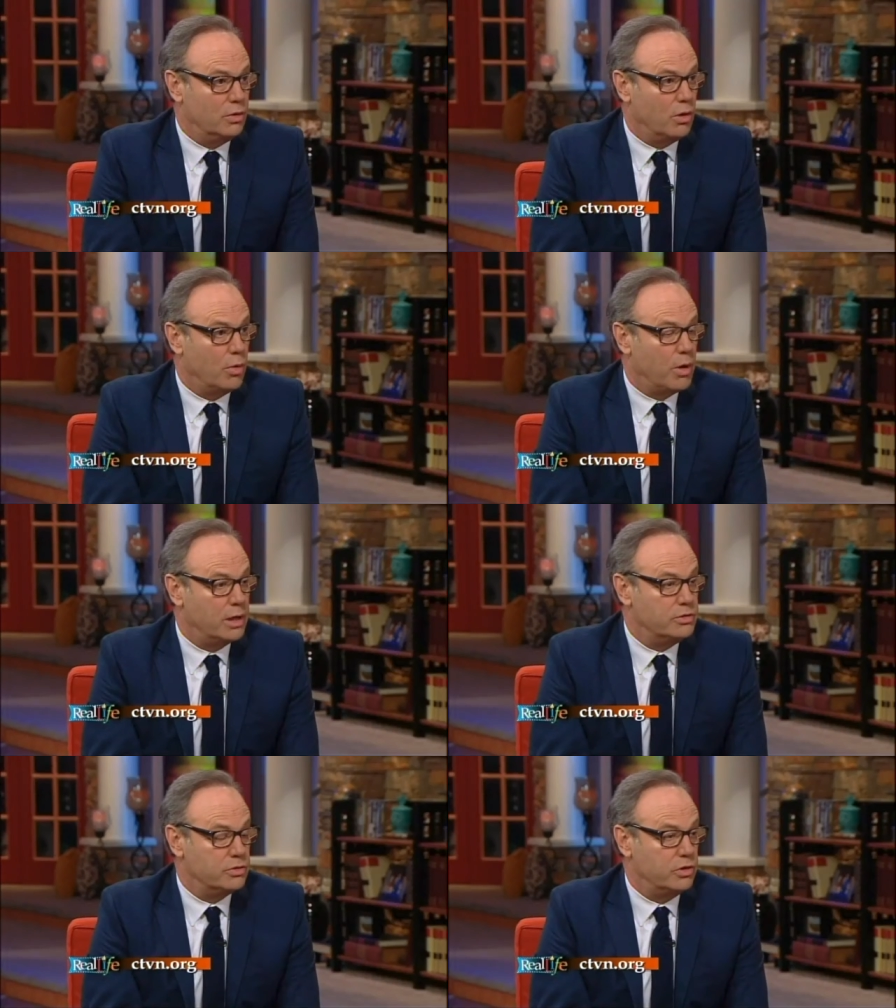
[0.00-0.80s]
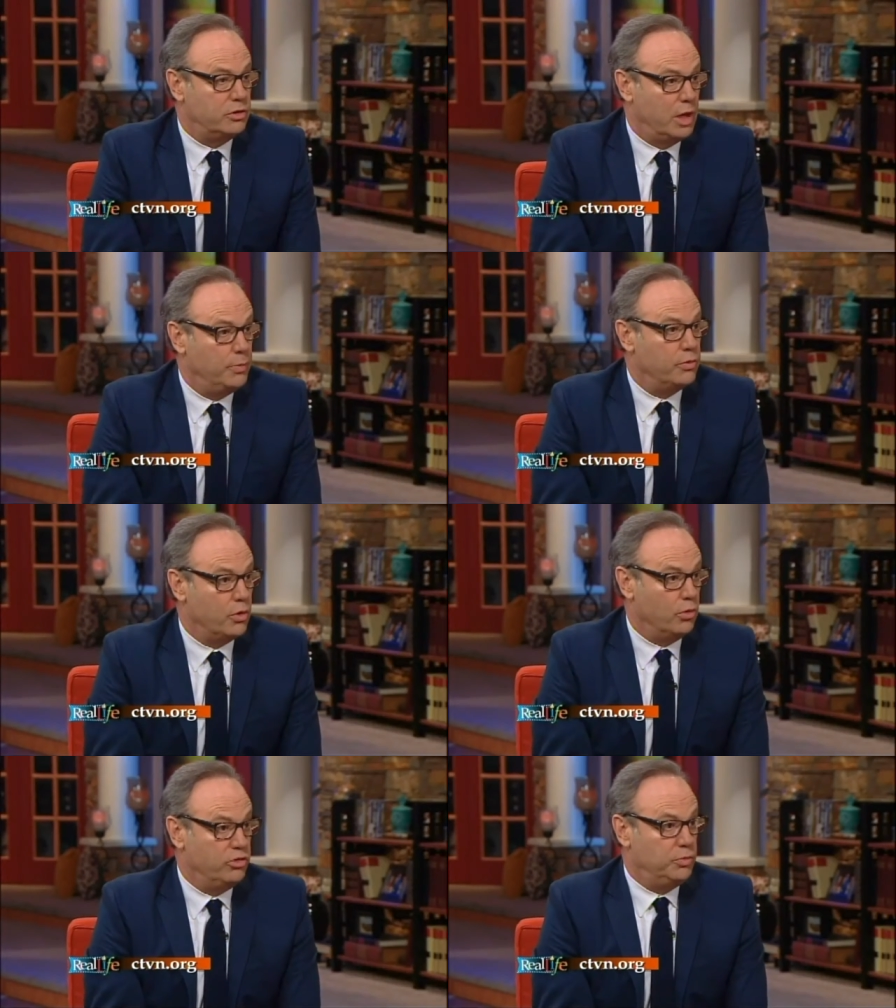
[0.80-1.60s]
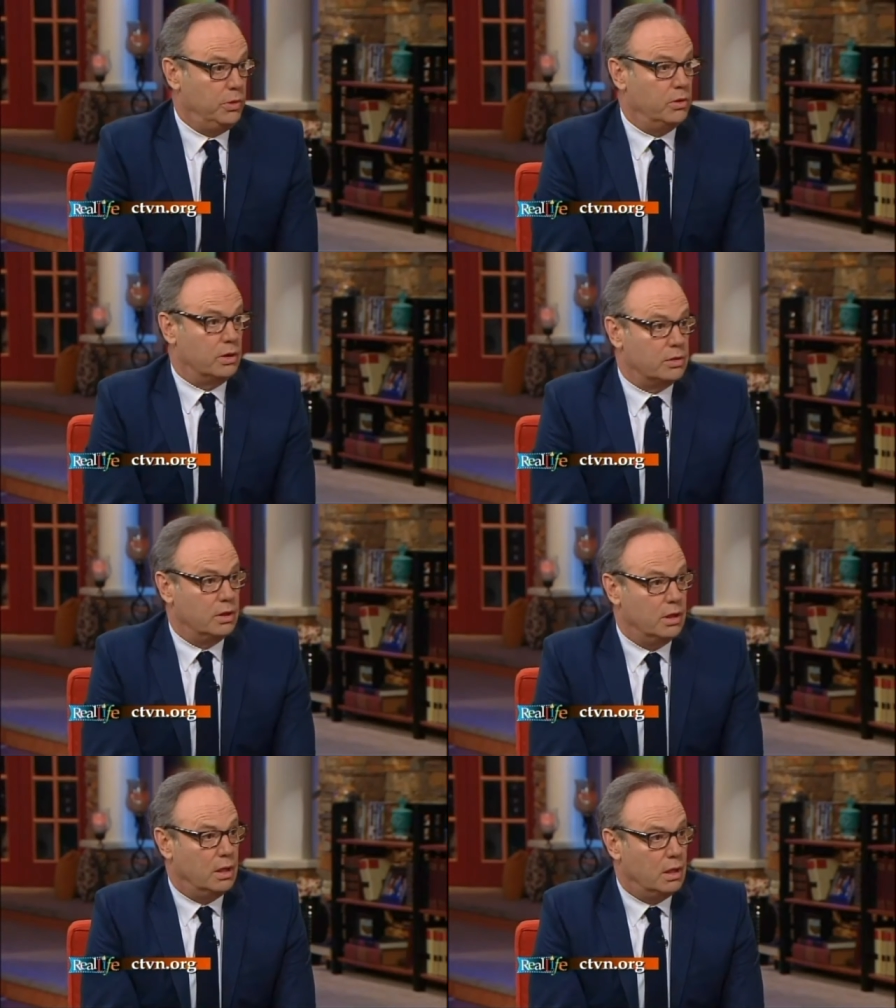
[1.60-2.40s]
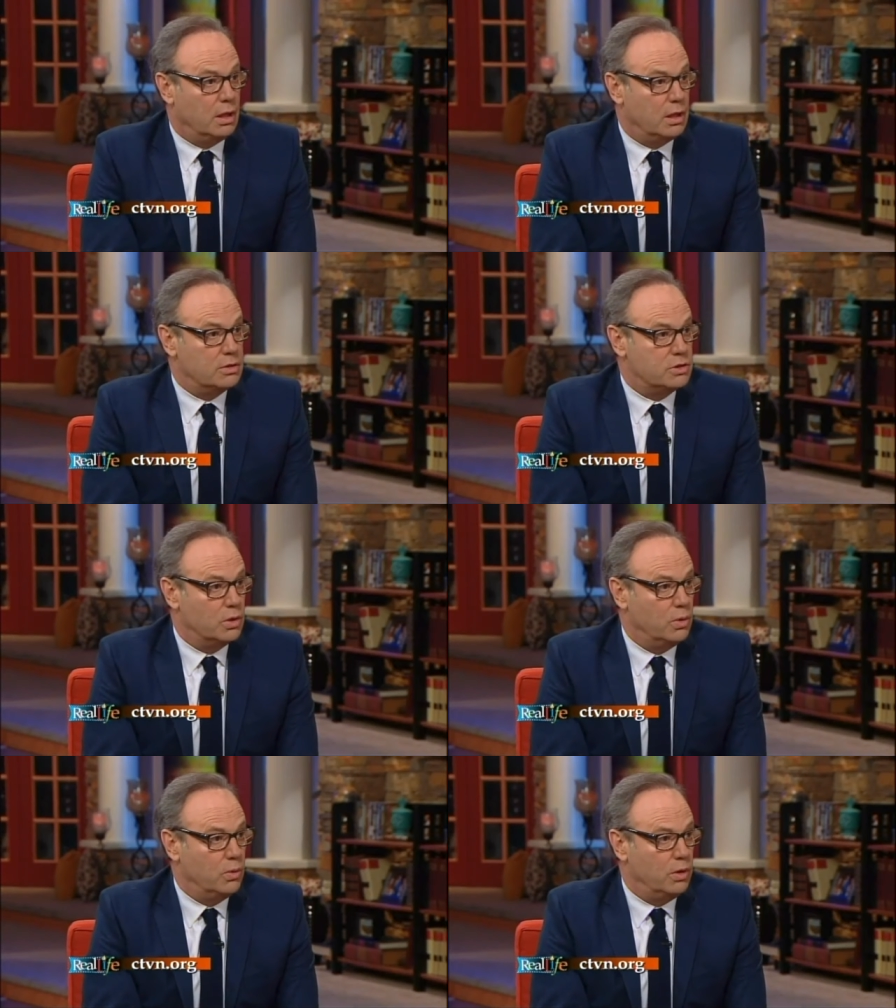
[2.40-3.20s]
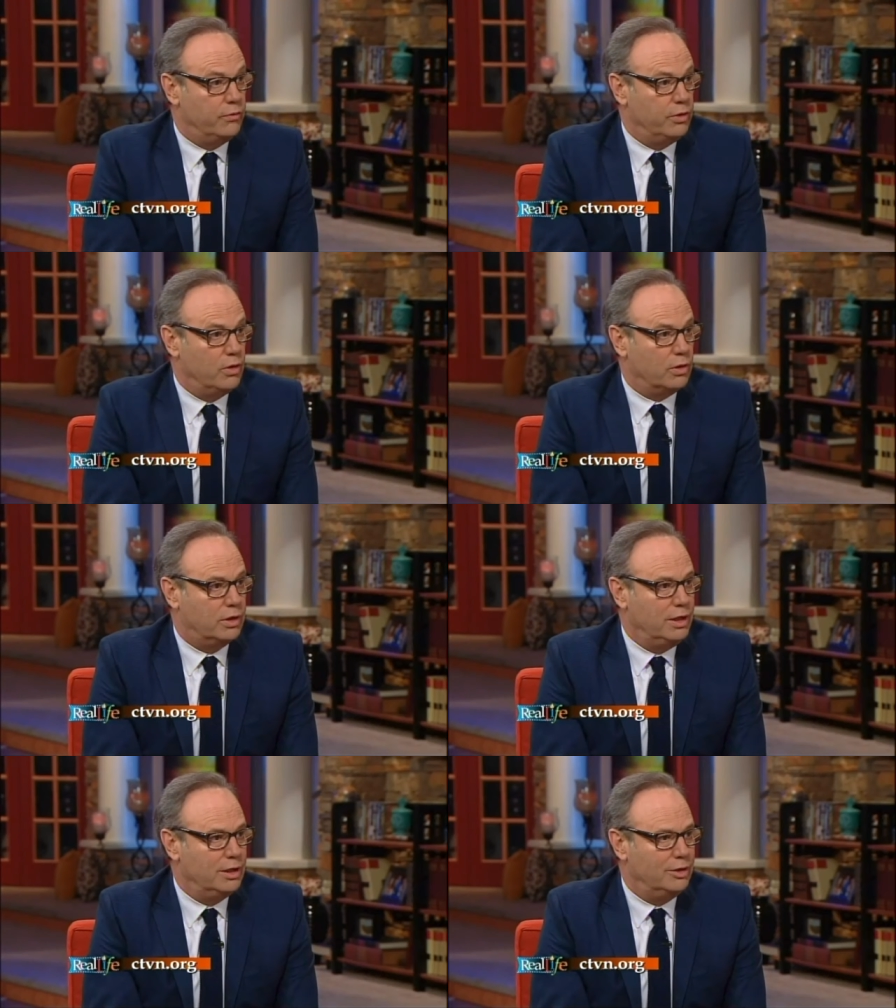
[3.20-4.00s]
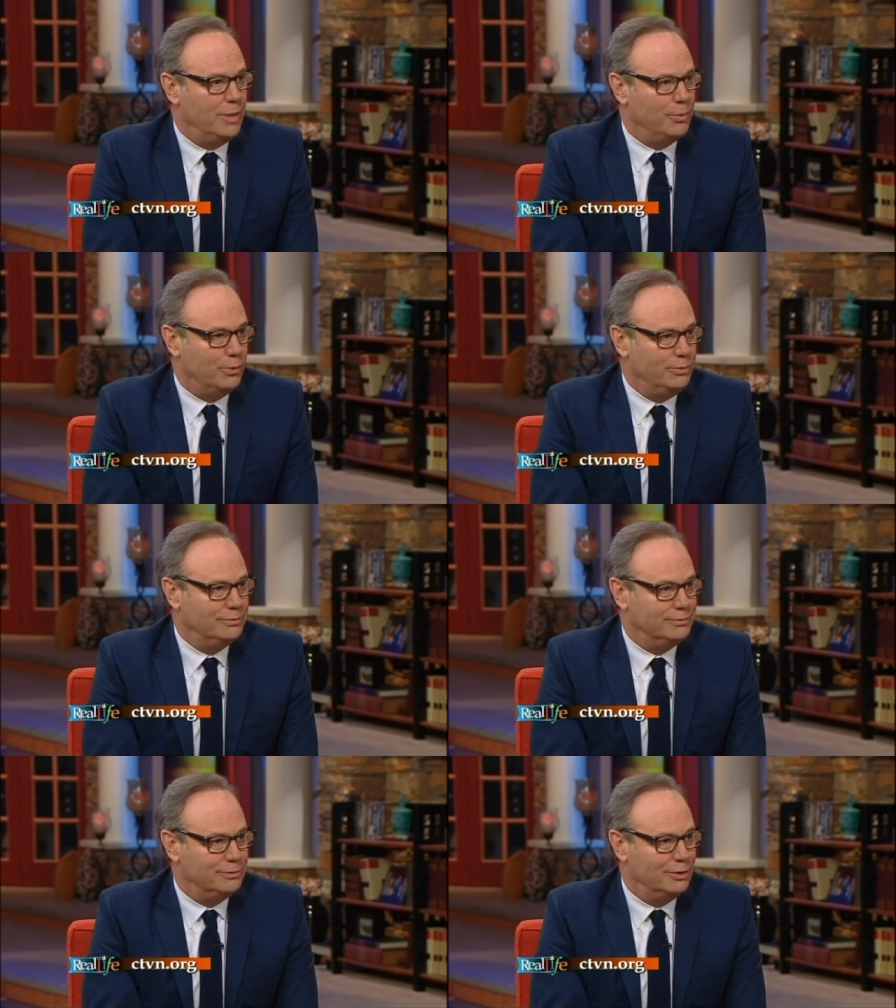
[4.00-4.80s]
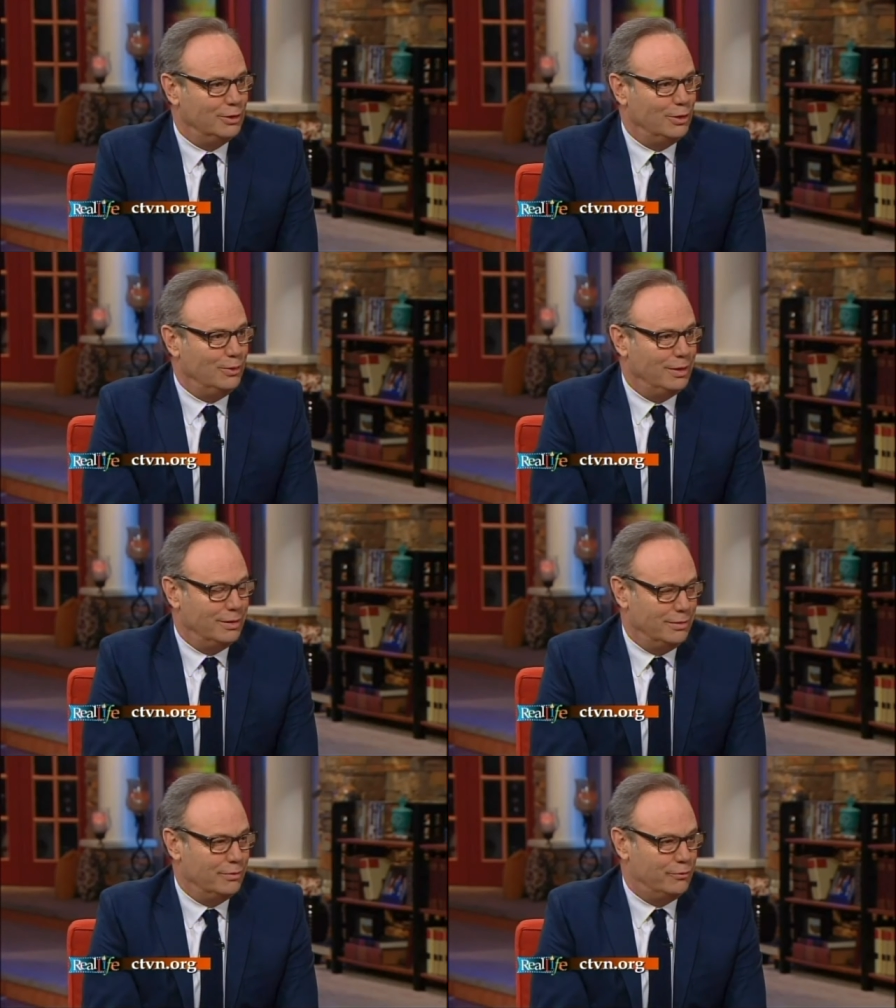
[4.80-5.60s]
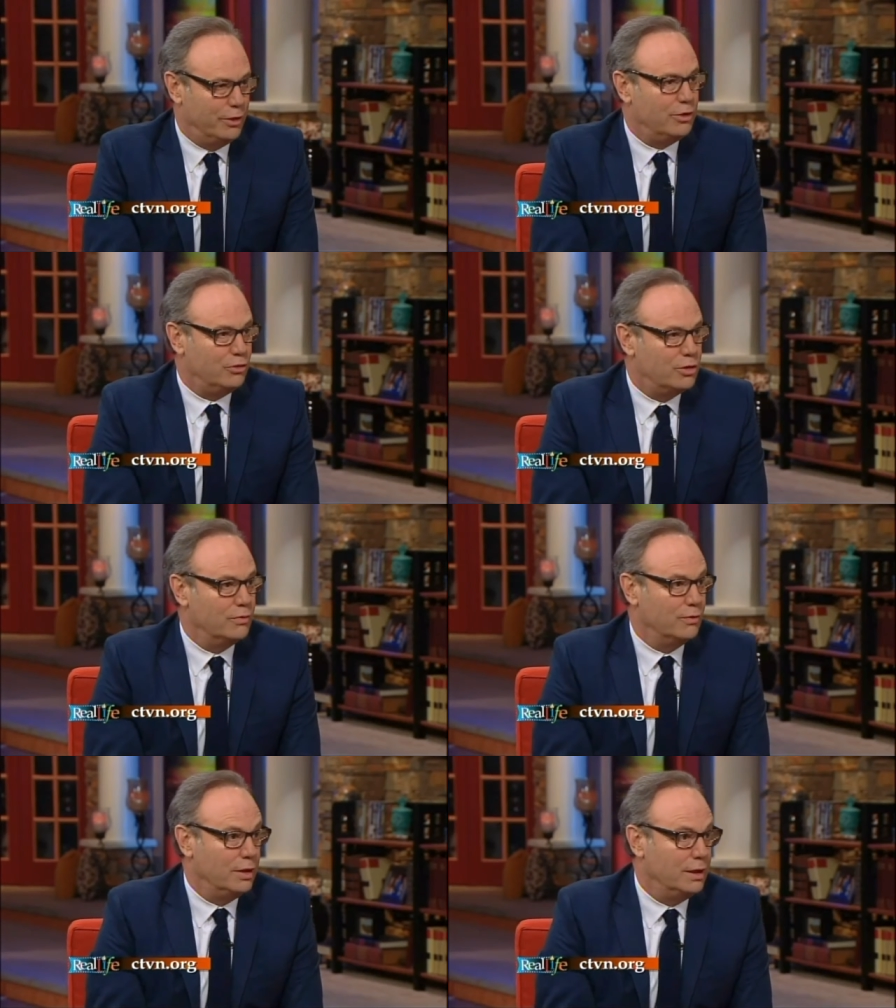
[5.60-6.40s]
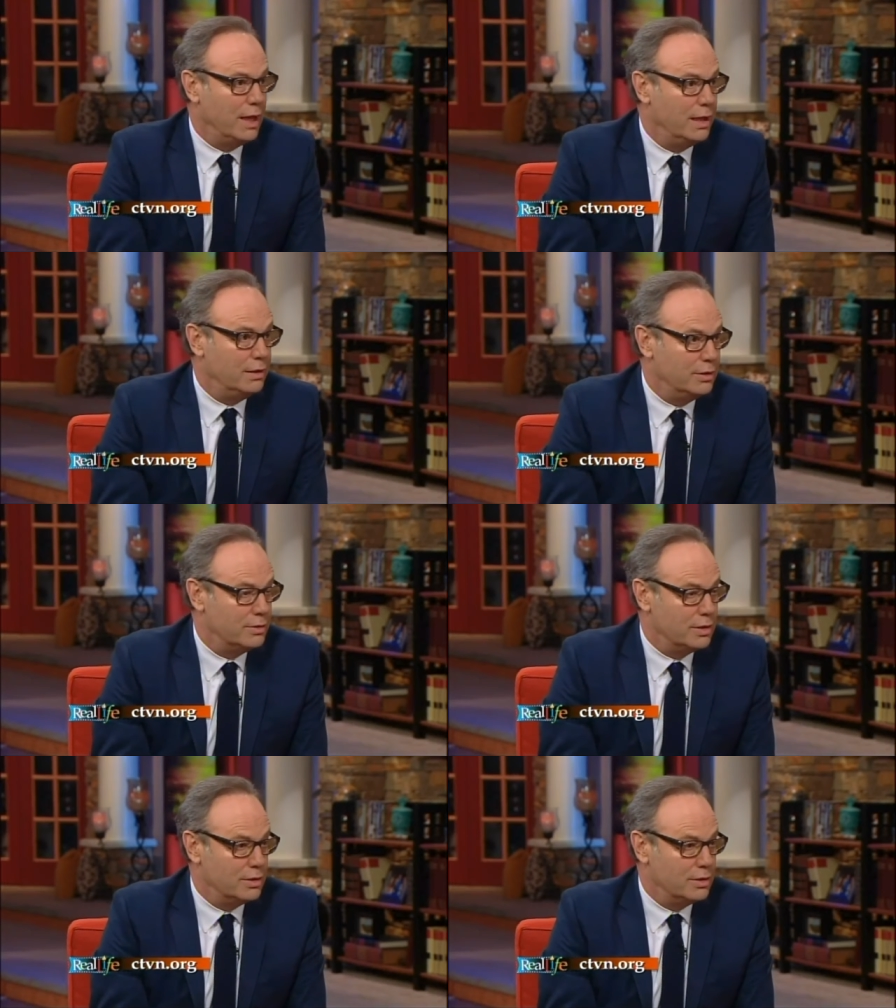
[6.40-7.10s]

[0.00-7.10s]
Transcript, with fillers: you know, our bodies are the temple of the Holy Spirit. Mm -hmm. And so if we don't clean the temple, you know, mm-hmm. figuratively and